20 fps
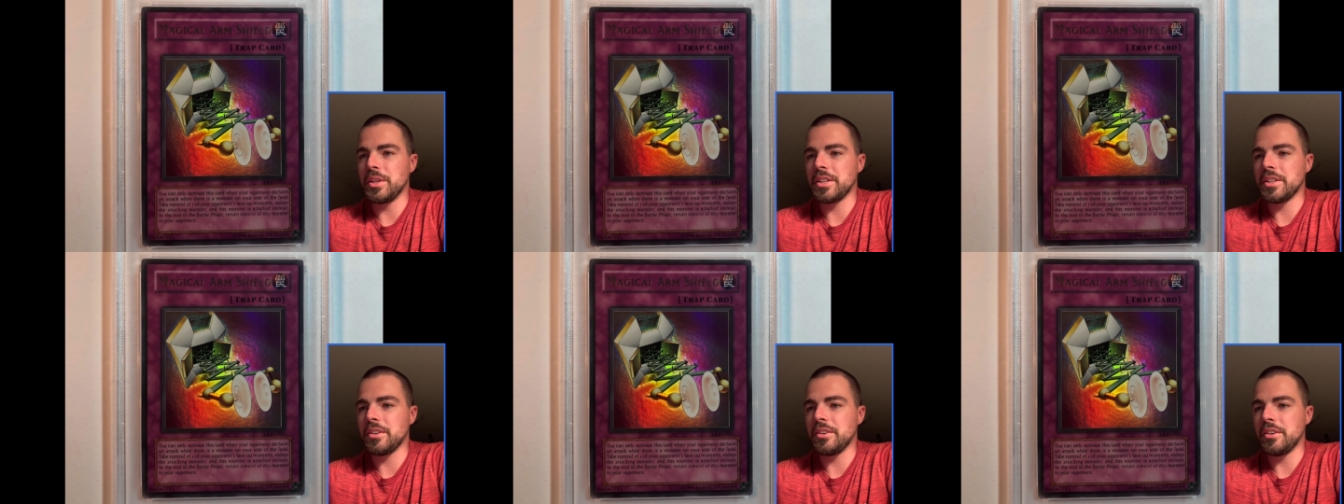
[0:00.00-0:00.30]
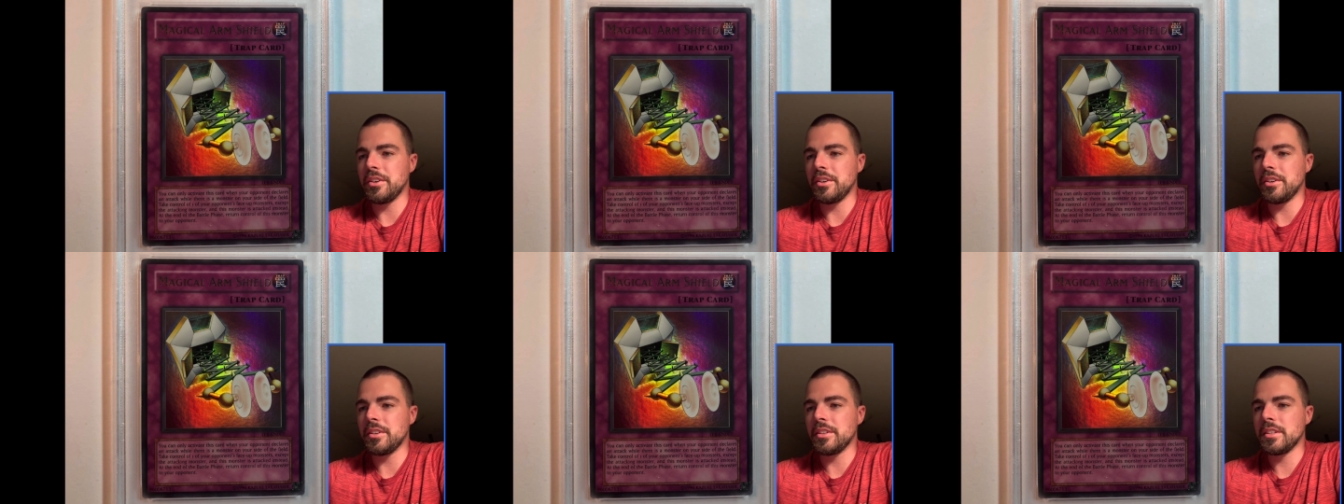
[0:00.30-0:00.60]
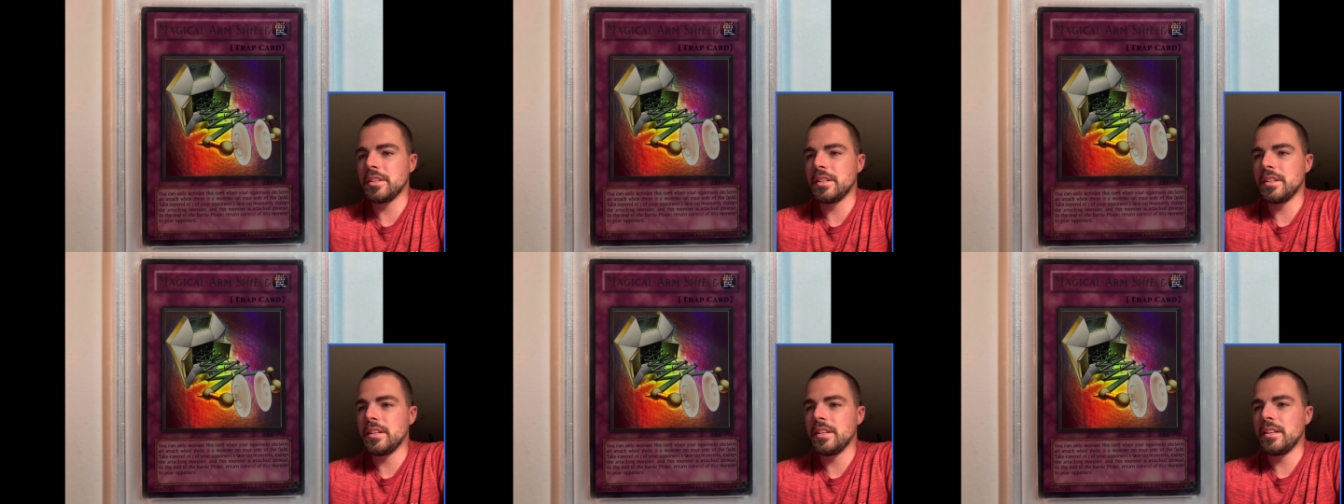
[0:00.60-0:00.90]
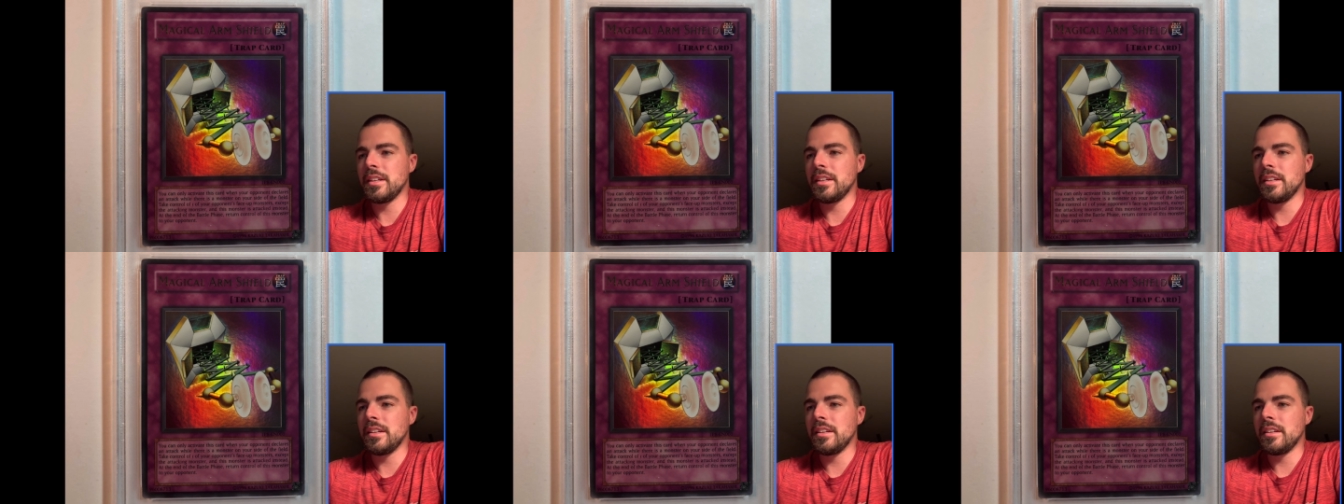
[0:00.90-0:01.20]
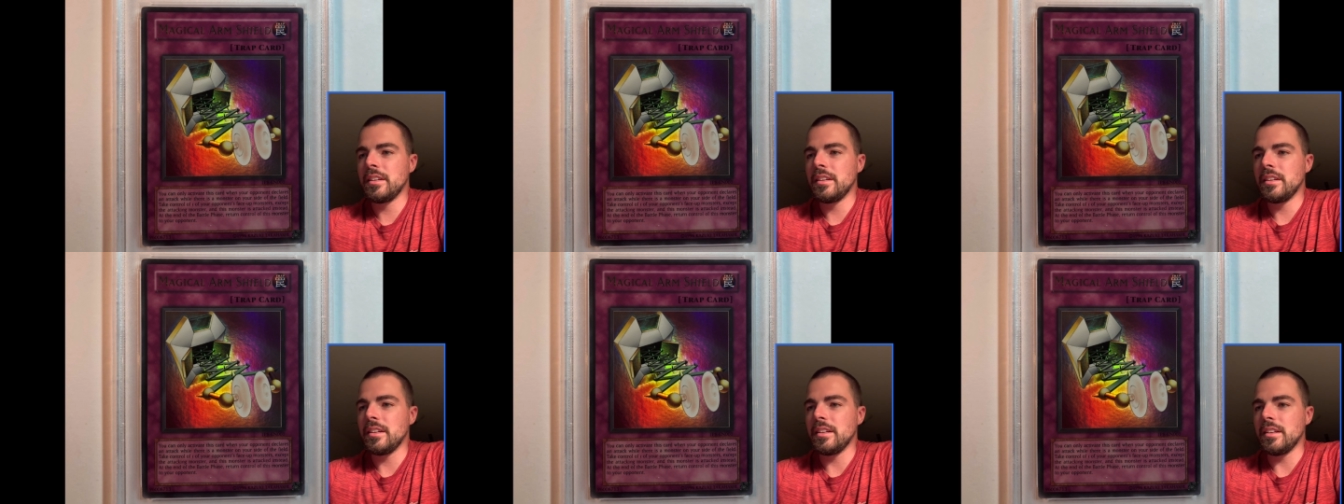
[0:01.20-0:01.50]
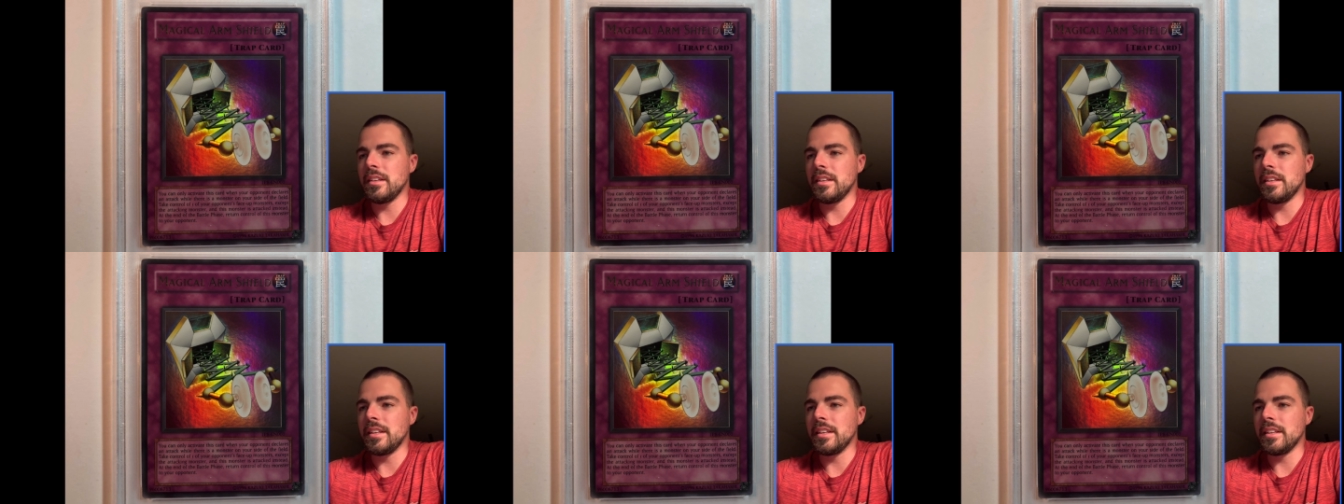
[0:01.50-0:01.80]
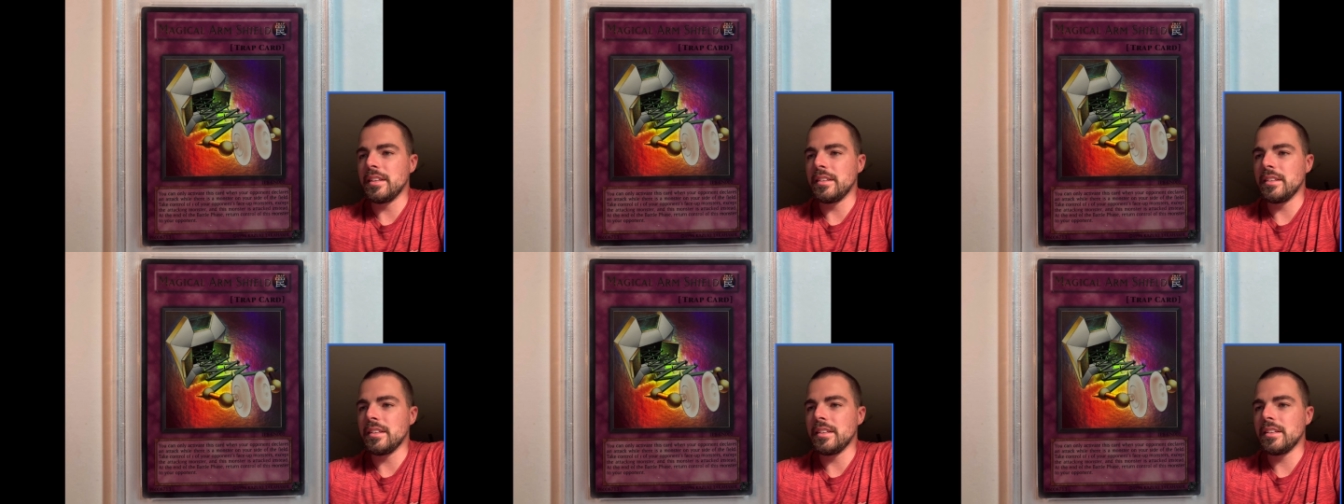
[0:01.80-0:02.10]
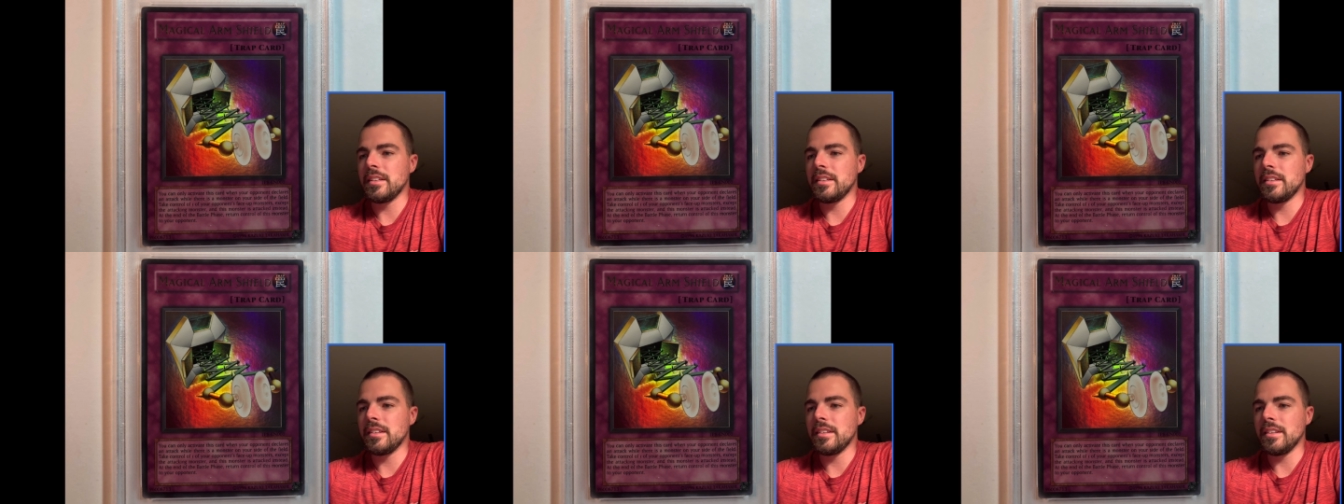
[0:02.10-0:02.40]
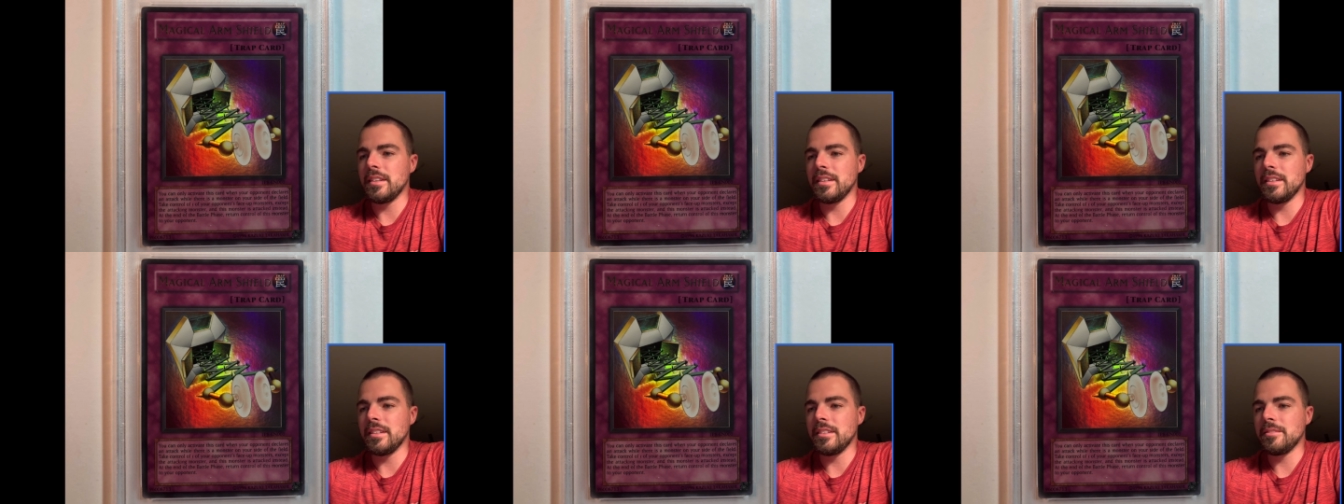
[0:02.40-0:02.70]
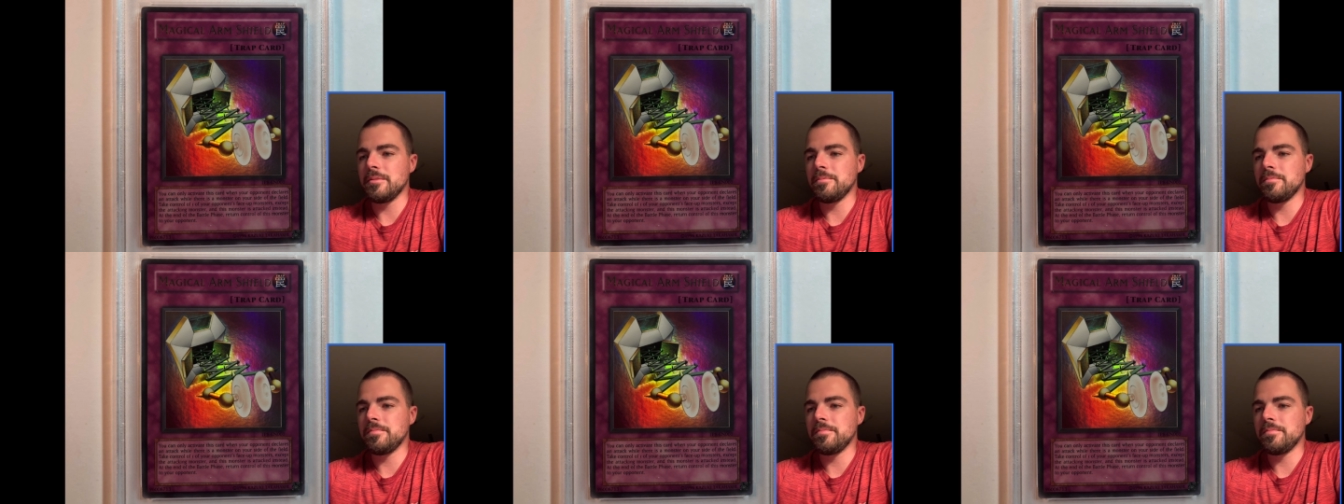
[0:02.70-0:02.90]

card, and uh,